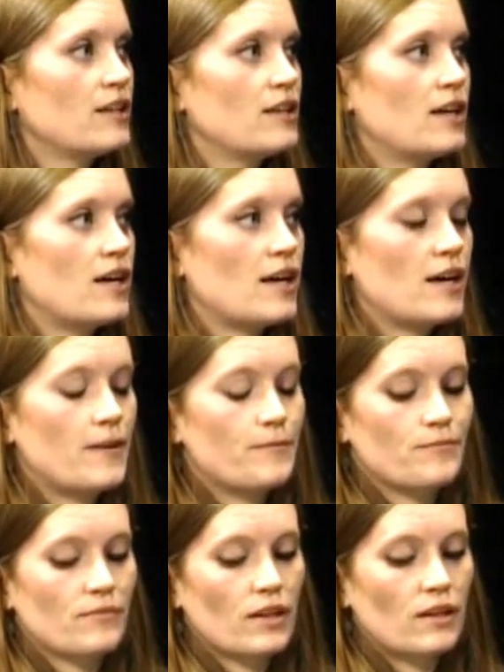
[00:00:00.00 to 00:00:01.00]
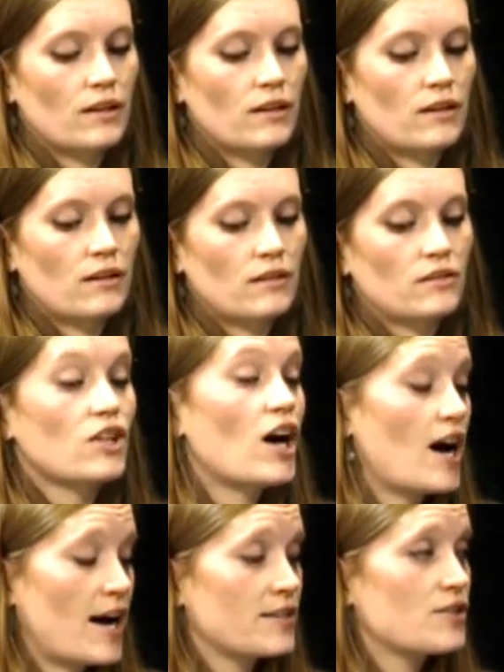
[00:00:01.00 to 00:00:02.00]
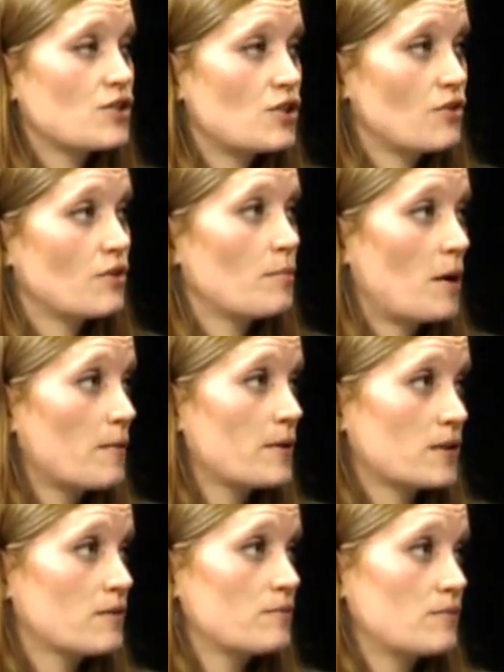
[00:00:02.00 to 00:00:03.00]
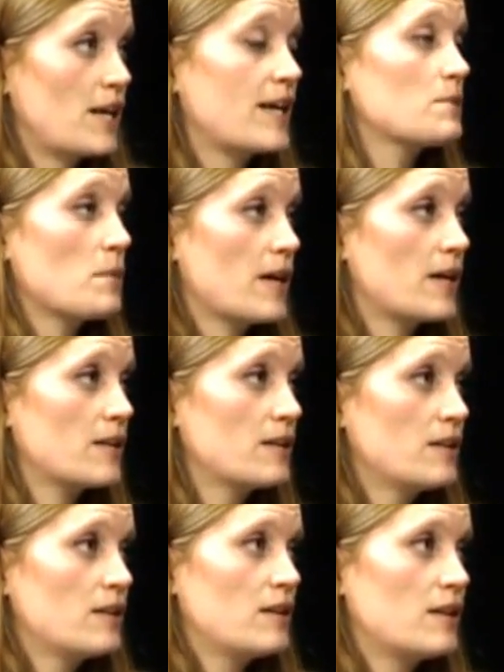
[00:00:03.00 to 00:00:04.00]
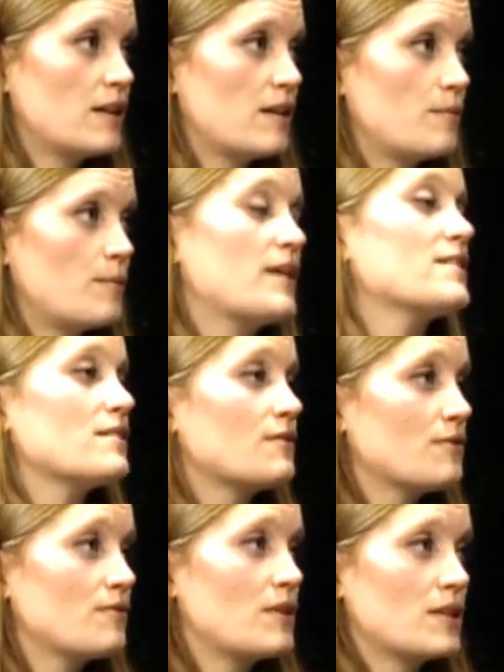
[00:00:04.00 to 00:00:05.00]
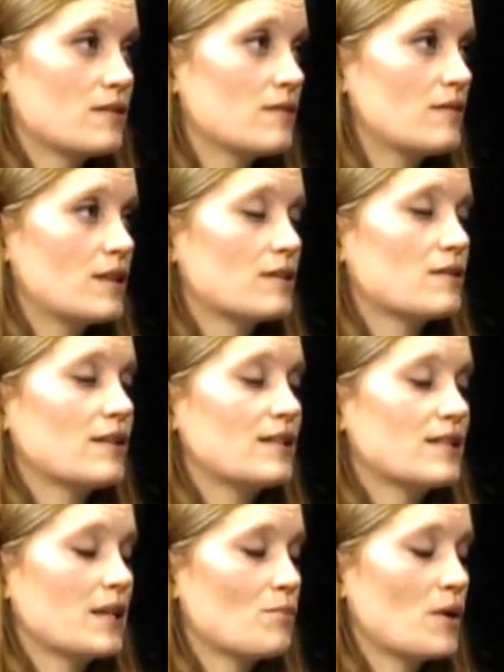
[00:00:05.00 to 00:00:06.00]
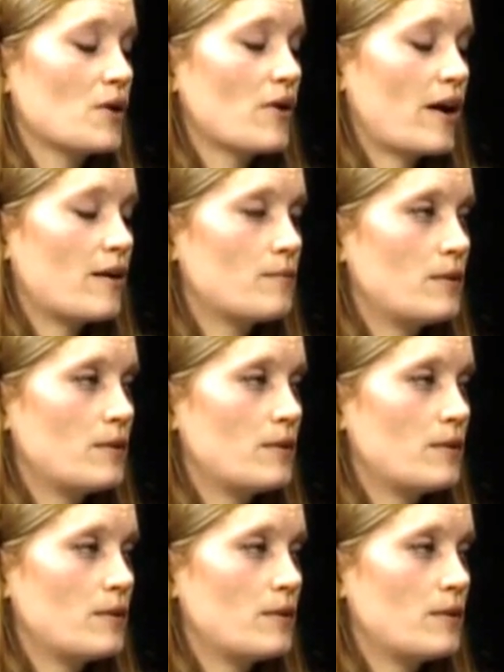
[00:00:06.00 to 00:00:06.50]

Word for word: um, loss to the public taxpayer um, because of these this leasing program.